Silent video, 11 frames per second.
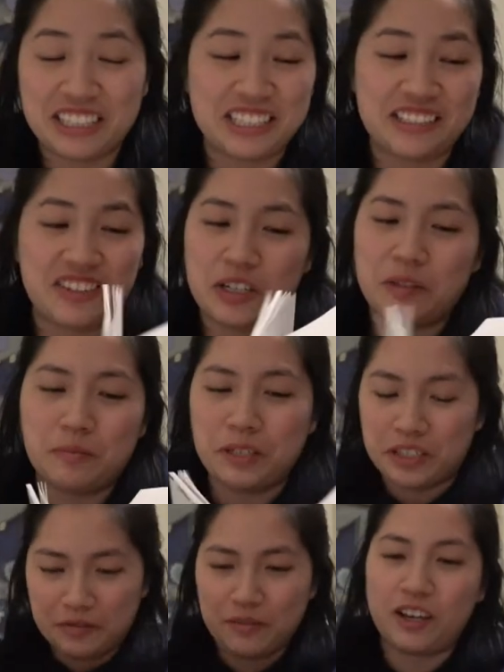is a very good
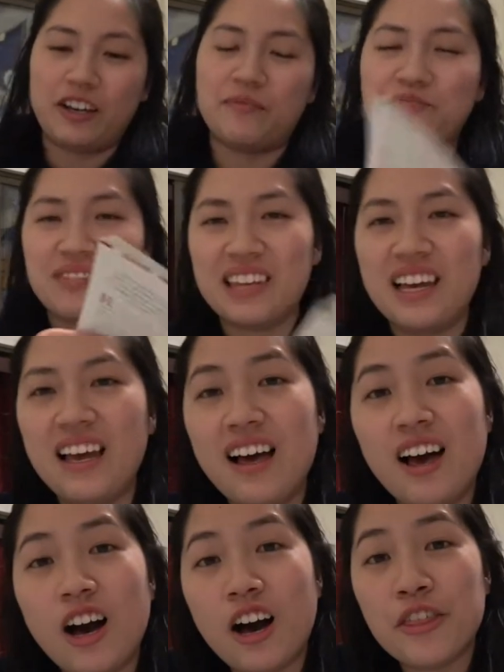book. Okay,
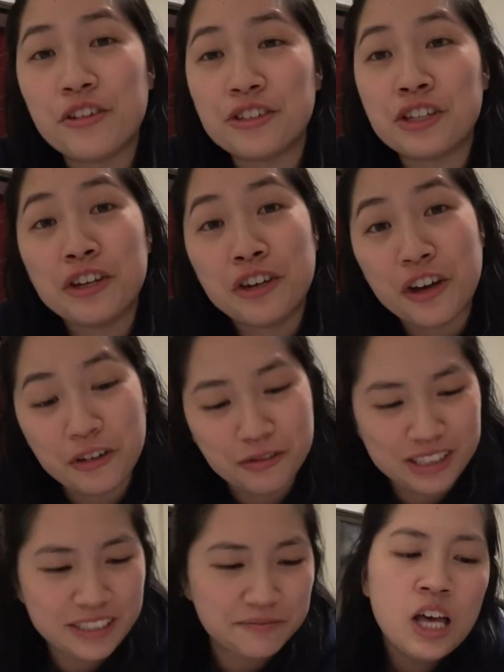author's
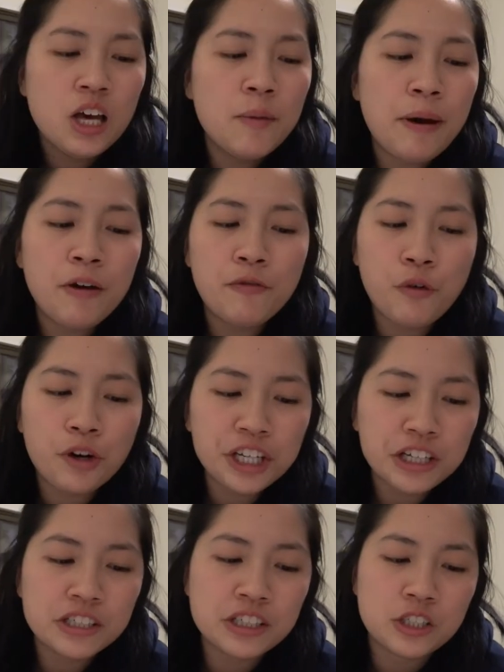note. About 4
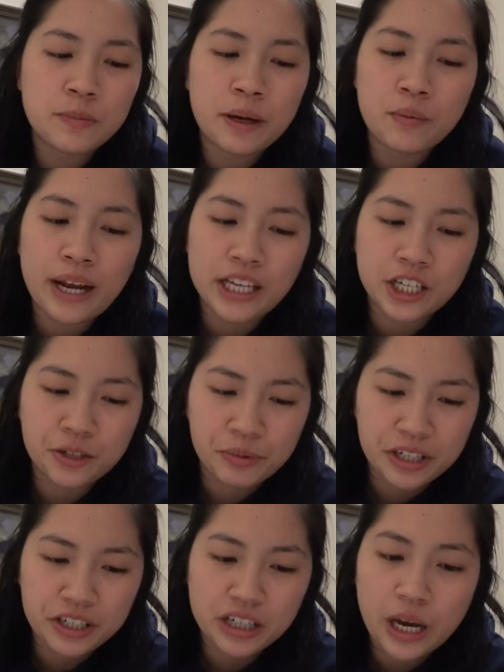years into my writing
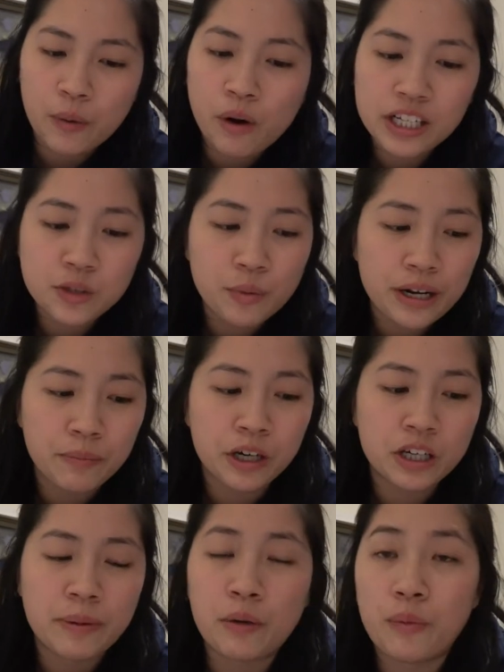career, I wanted to write a
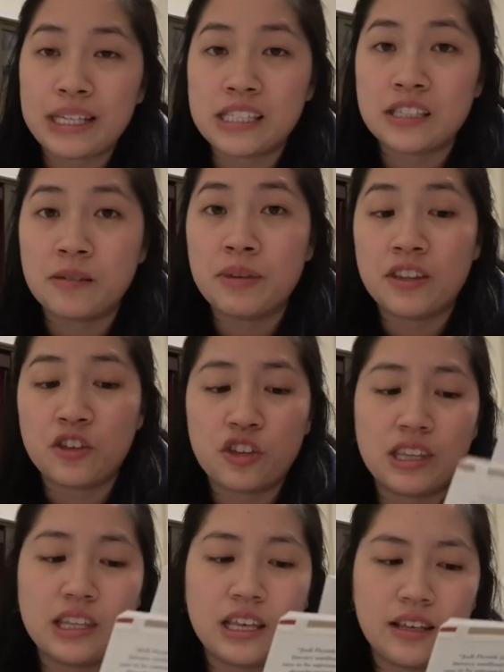book about racism in the